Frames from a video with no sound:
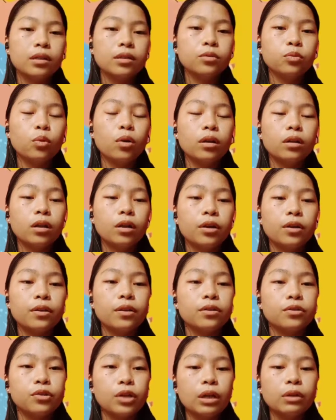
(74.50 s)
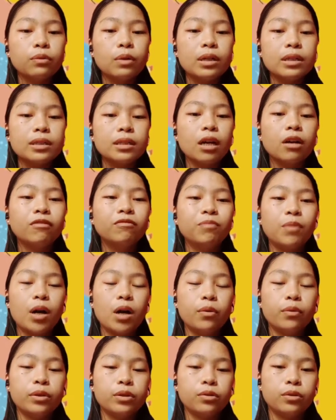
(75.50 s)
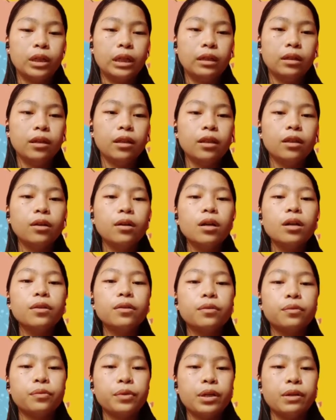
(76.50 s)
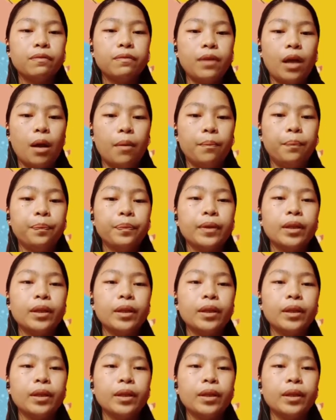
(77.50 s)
What are the genres of poetry? There are three of them.